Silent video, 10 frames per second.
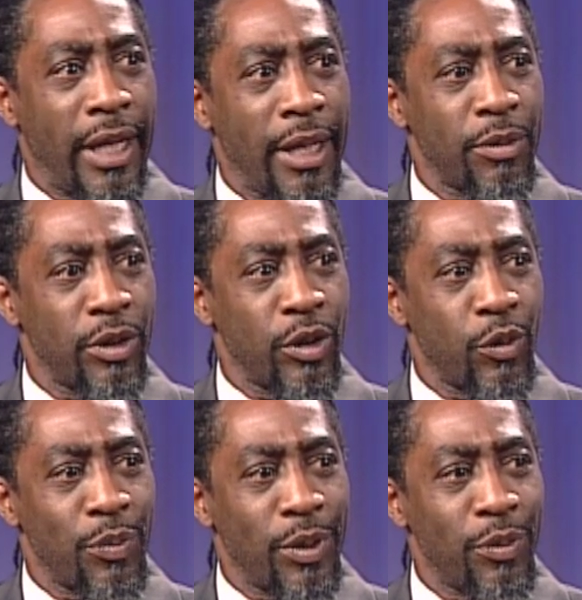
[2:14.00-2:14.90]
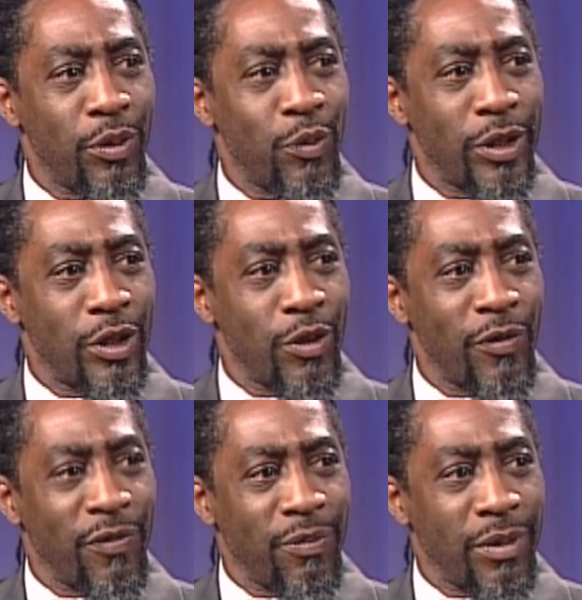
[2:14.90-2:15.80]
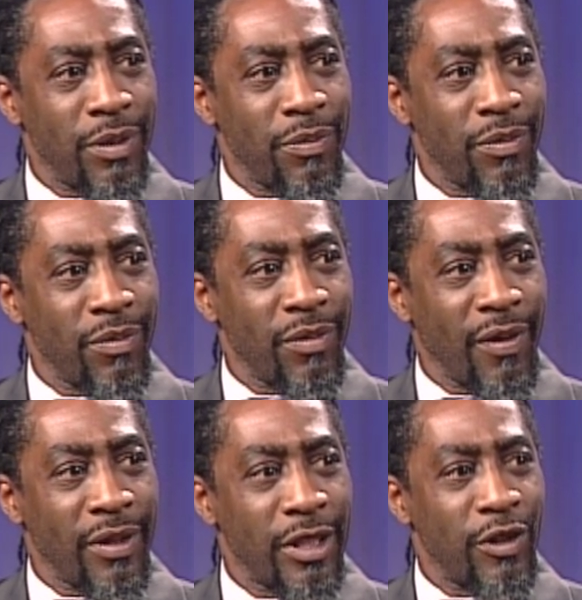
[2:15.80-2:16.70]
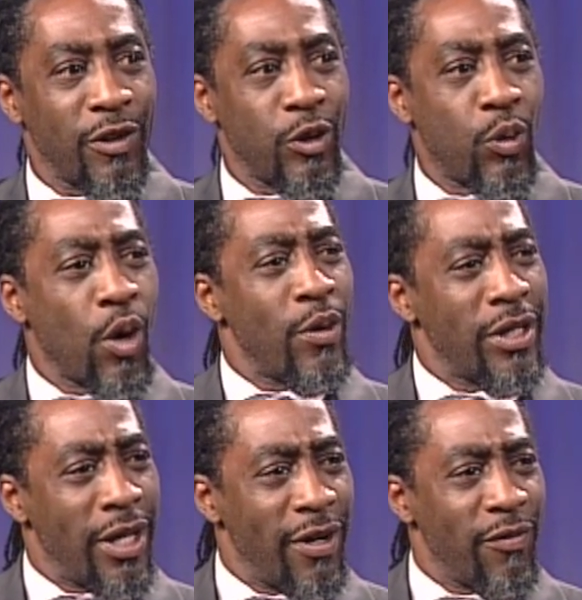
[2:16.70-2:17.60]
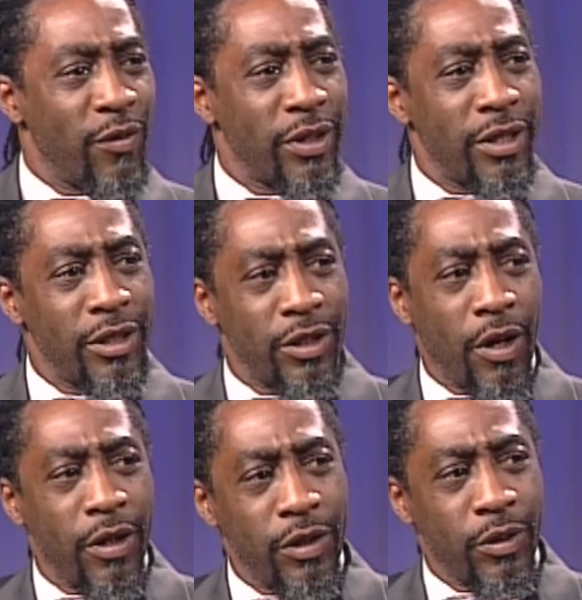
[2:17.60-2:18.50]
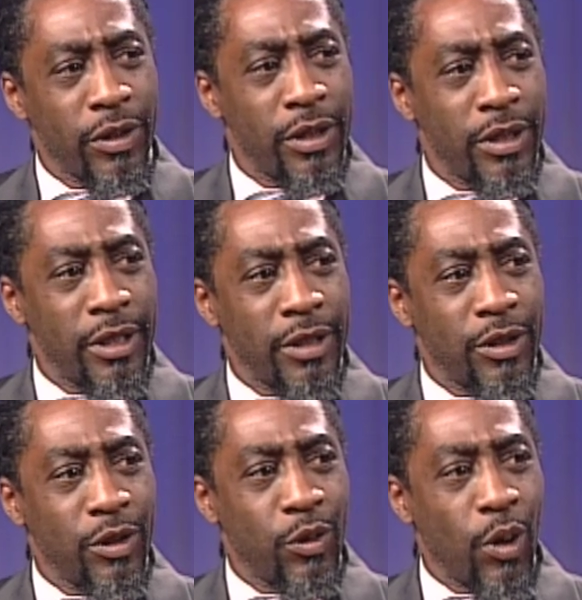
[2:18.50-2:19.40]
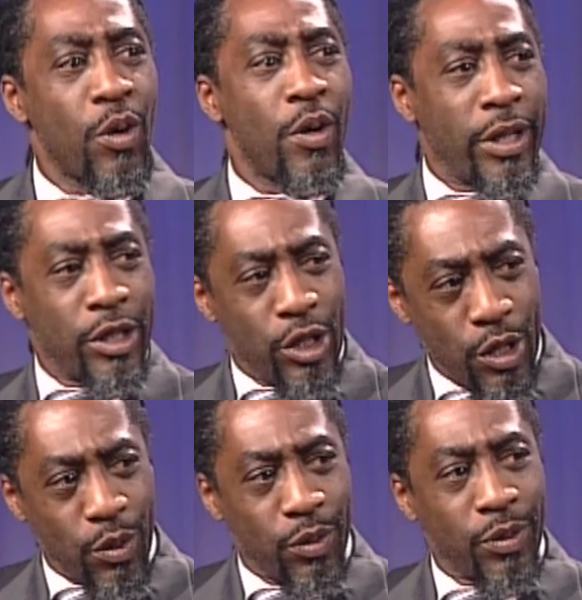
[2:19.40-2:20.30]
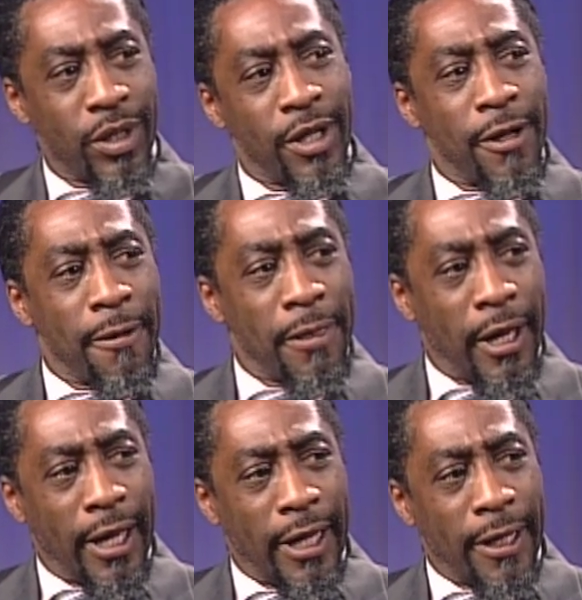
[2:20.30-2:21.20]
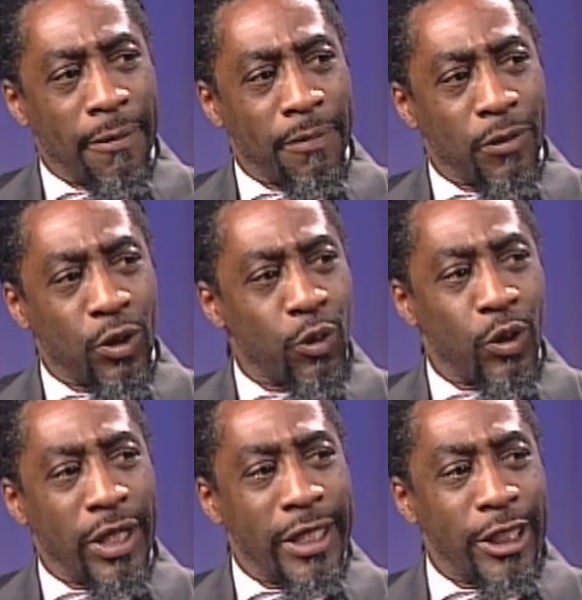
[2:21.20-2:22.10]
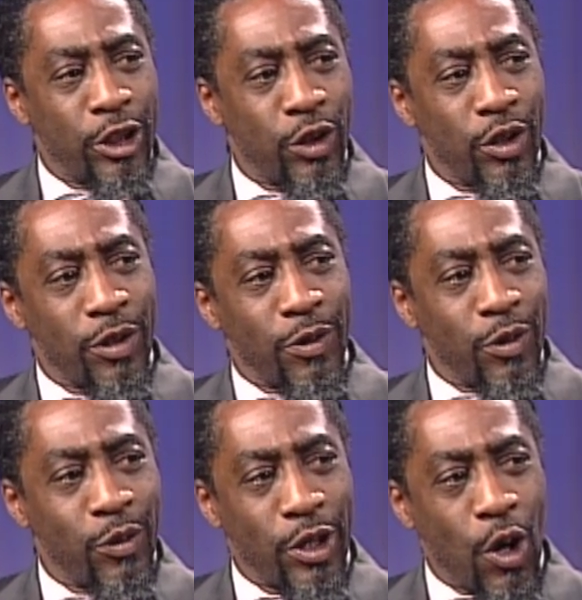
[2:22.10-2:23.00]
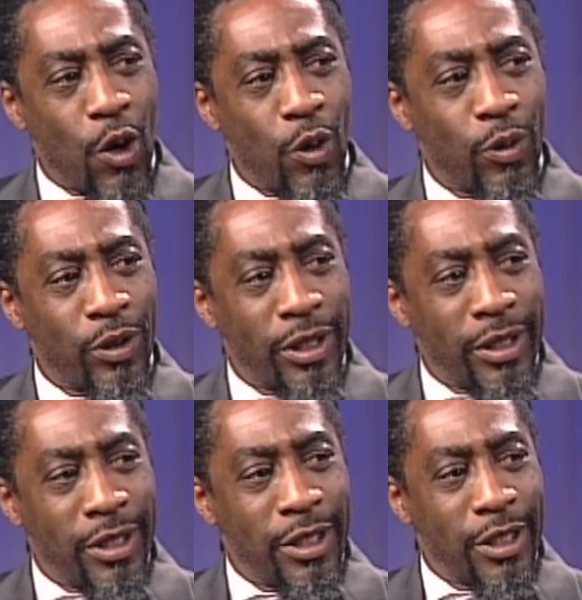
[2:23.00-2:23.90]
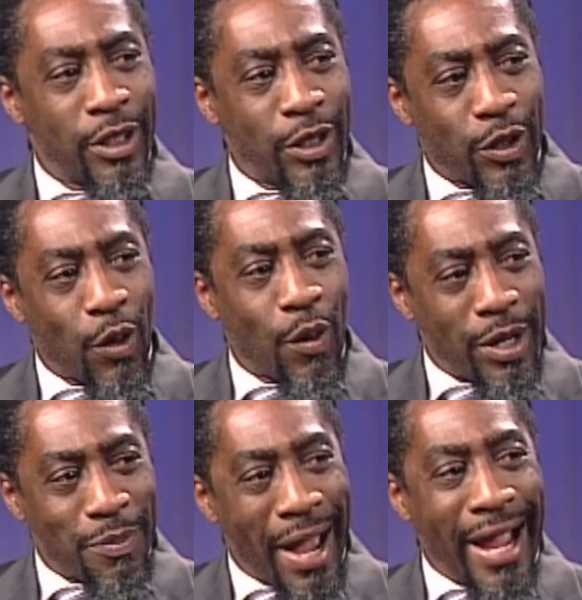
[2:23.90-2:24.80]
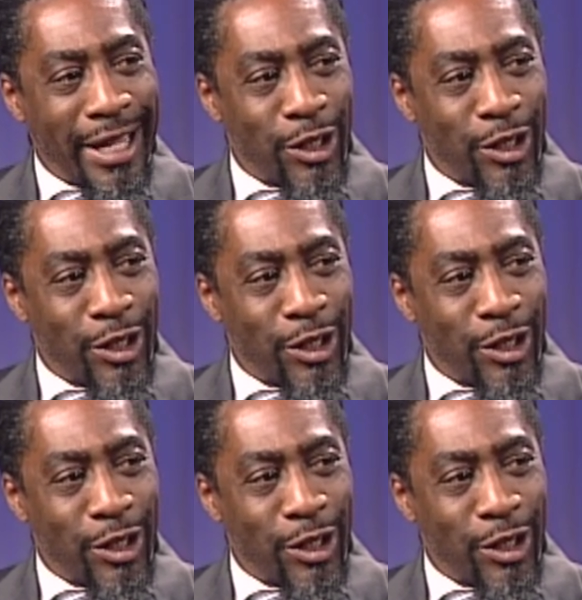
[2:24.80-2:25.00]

time? Do you remember when you? Did you grow in love with this art, or did it grow on you? Um, so what age do you recall going back